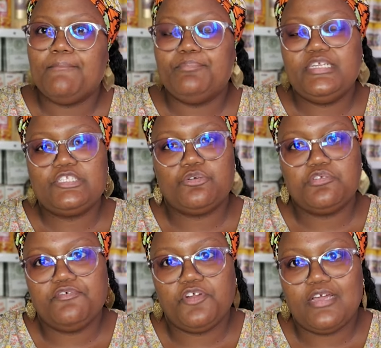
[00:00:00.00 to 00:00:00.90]
Please
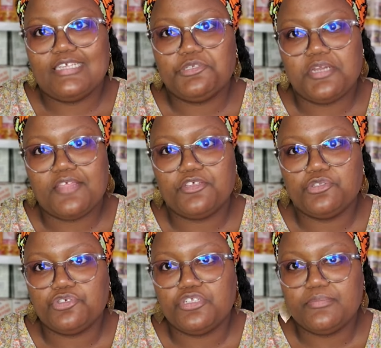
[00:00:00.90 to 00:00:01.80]
also follow us on other
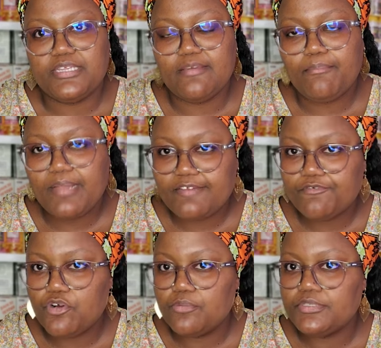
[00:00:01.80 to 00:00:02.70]
social media
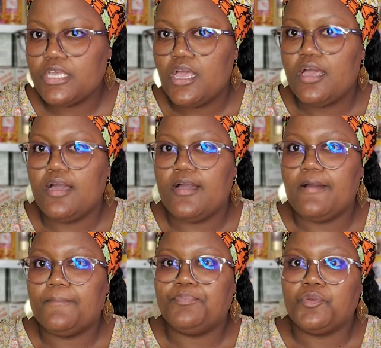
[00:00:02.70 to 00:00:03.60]
platforms.
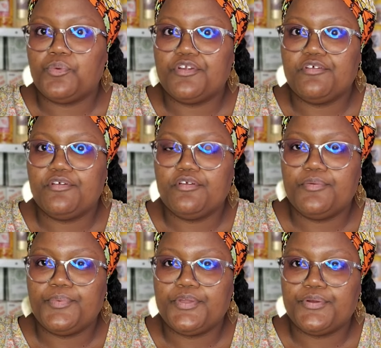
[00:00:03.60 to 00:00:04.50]
We're
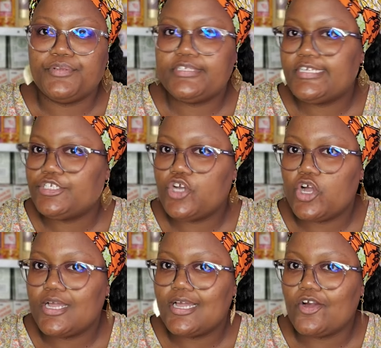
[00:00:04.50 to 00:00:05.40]
on
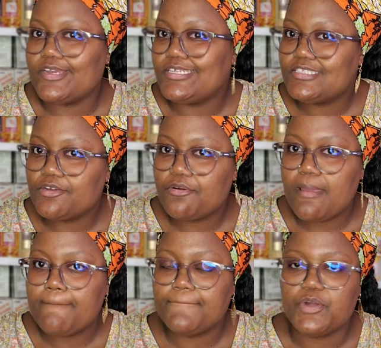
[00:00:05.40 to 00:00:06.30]
TikTok, on
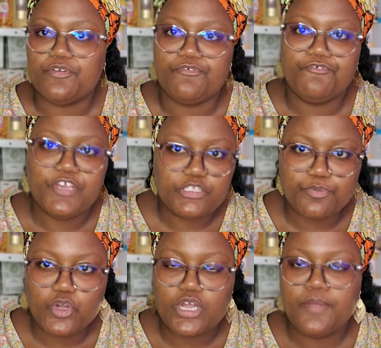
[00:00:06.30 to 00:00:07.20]
Instagram, on
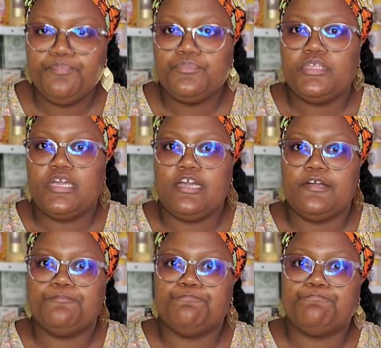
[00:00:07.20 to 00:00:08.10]
Facebook.
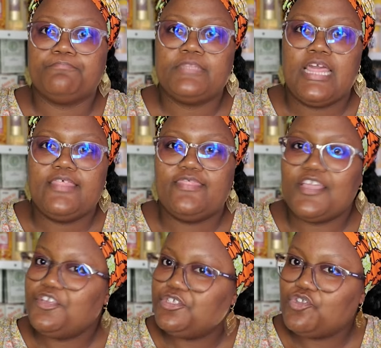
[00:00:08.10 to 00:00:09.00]

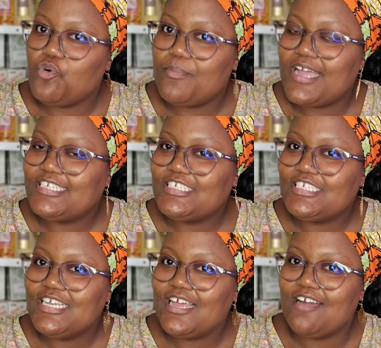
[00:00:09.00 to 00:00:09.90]
Thank you so
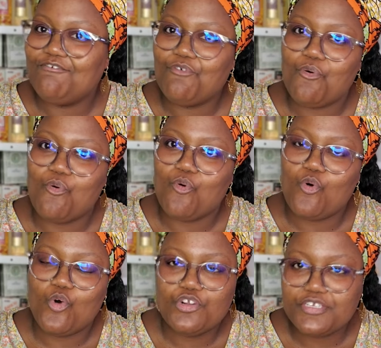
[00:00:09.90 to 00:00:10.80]
much for
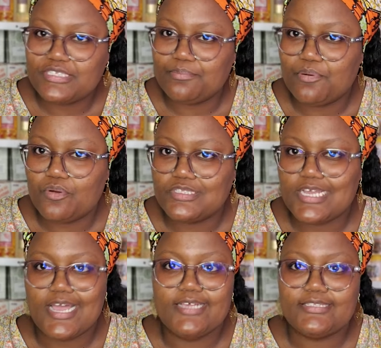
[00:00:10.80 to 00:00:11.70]
all your support,
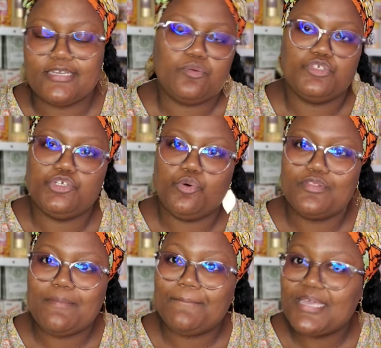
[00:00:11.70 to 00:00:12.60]
guys, and I wish you all
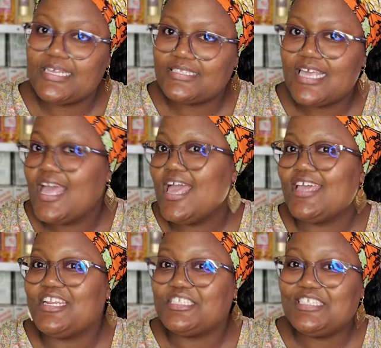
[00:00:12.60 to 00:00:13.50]
the best,
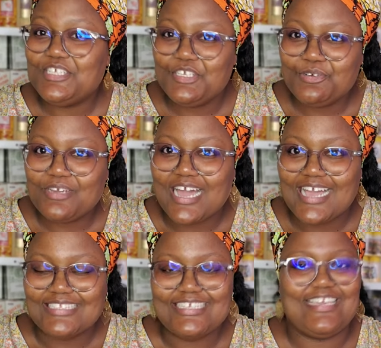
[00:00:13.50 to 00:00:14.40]
and I'll see you
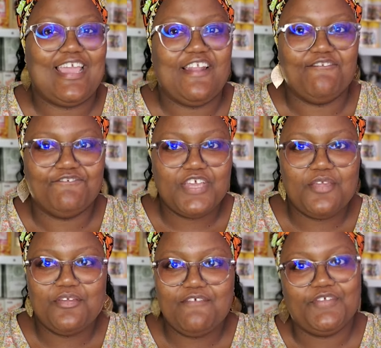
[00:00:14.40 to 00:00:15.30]
guys again
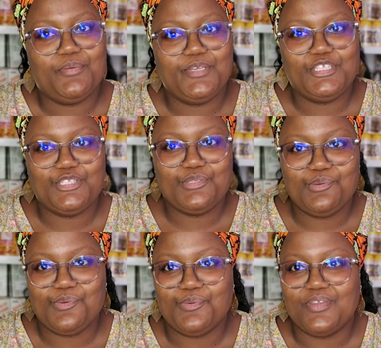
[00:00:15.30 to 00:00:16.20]
very, very
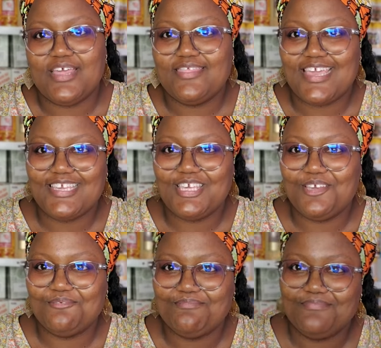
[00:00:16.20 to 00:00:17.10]
soon. Thank
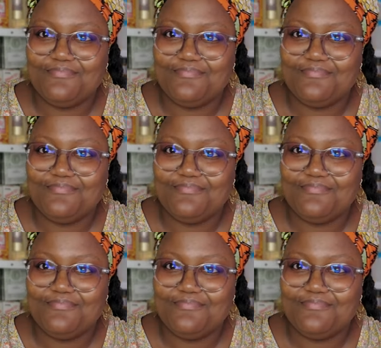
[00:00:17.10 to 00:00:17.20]
you.